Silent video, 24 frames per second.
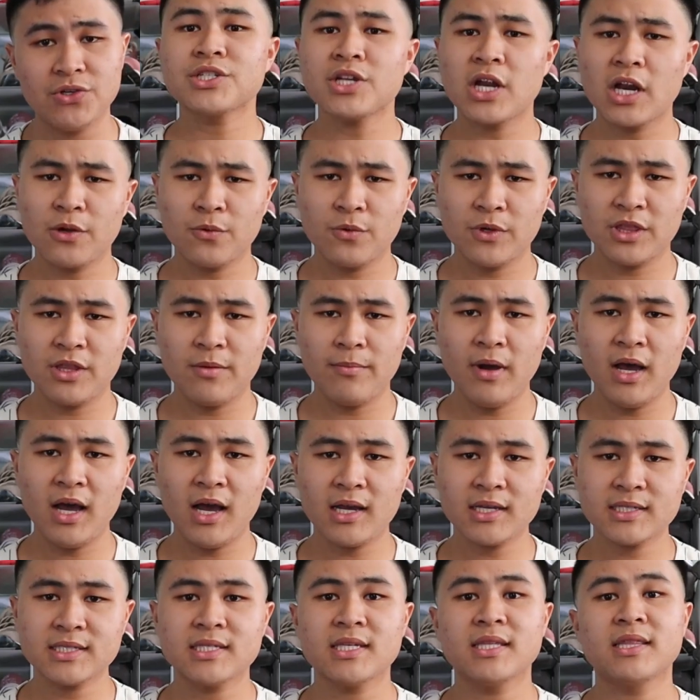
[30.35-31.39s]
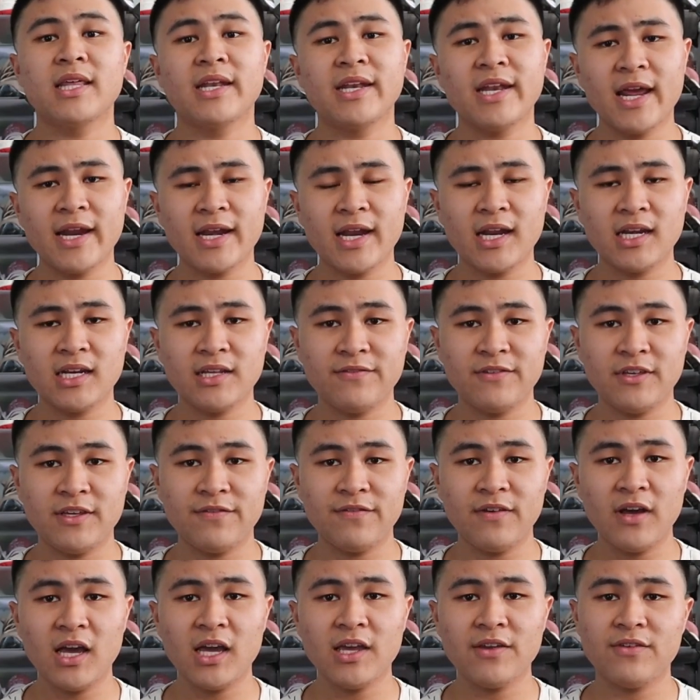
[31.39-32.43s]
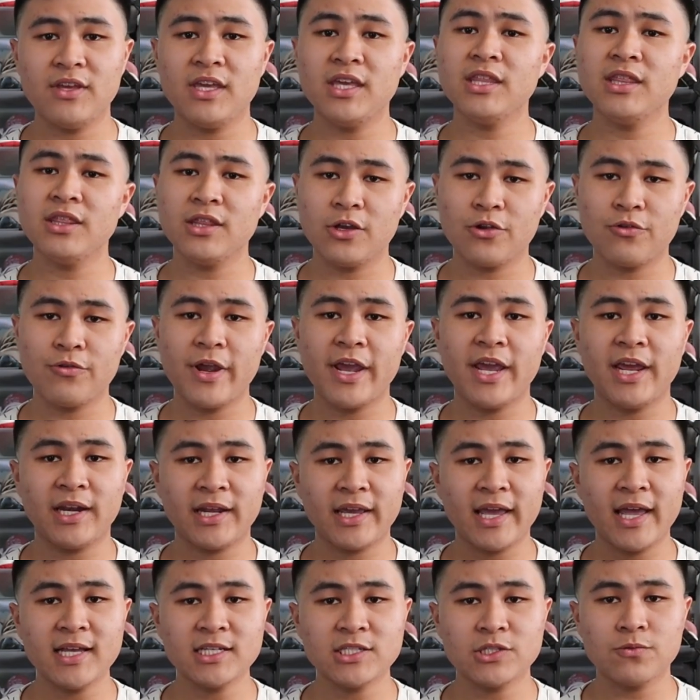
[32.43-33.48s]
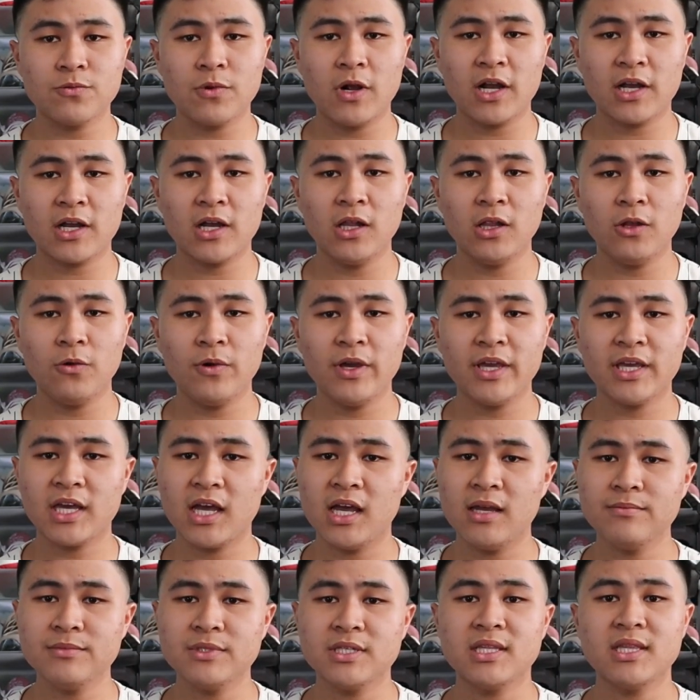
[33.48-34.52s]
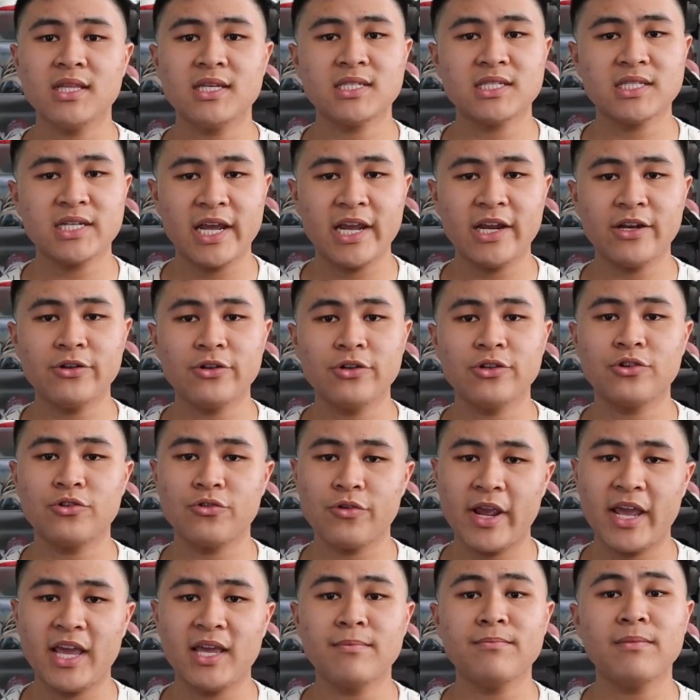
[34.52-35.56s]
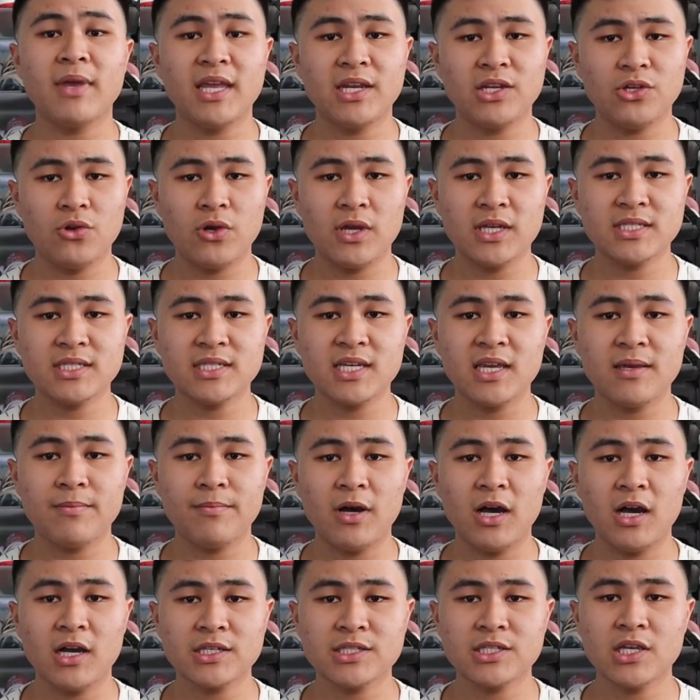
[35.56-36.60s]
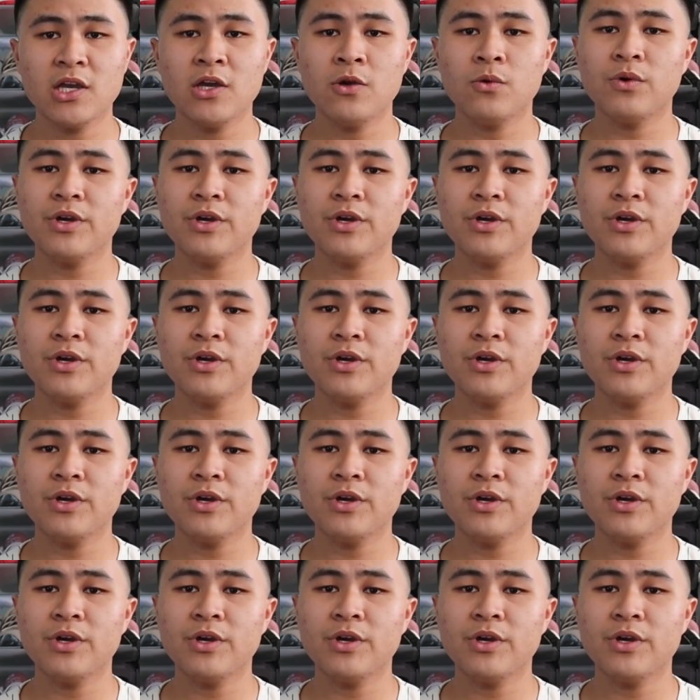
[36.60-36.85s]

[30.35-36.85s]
Starting with the box, the 990V5 in the gray and Castle Rock colorway comes in the standard gray Made in USA box